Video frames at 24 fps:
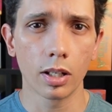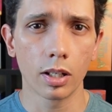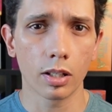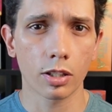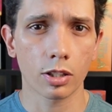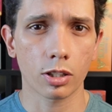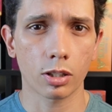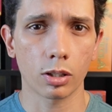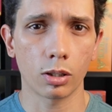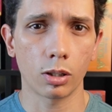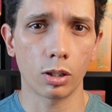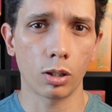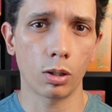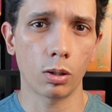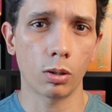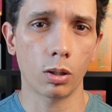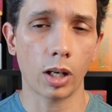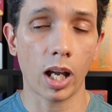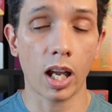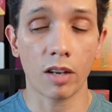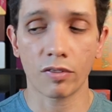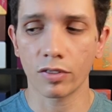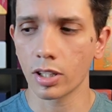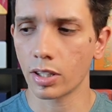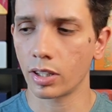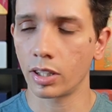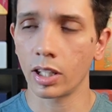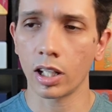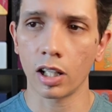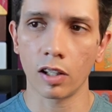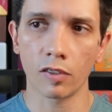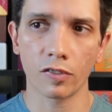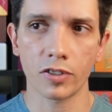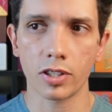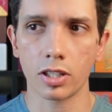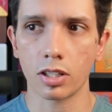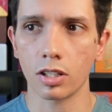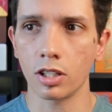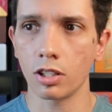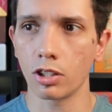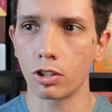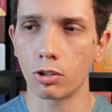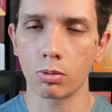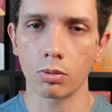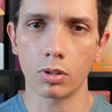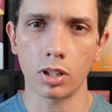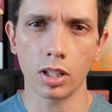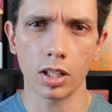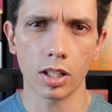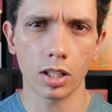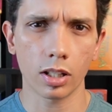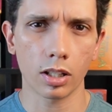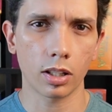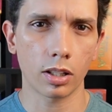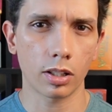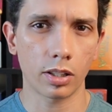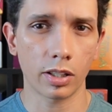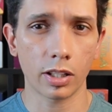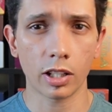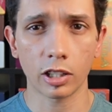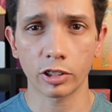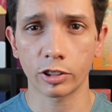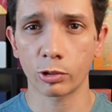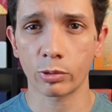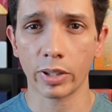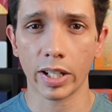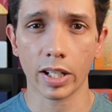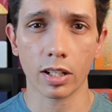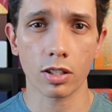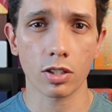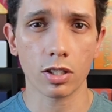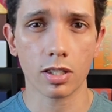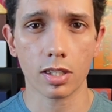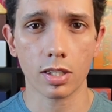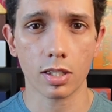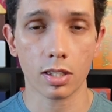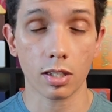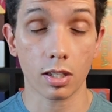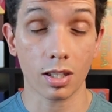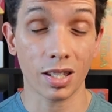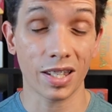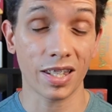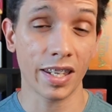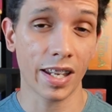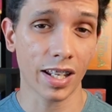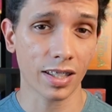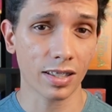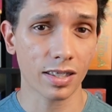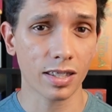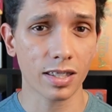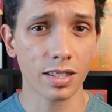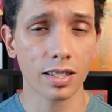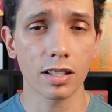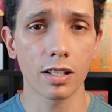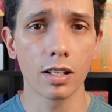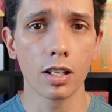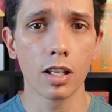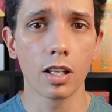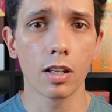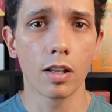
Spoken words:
So I haven't delved into the Elder Dragons yet.